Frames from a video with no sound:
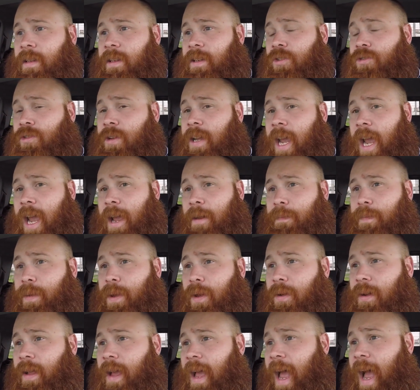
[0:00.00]
You can't
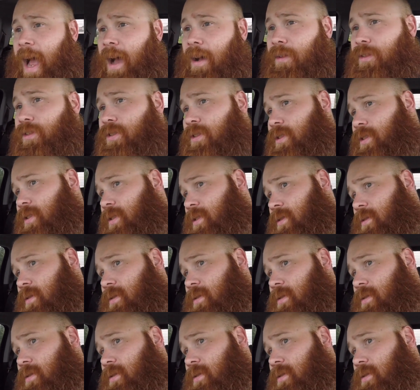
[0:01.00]
build a house,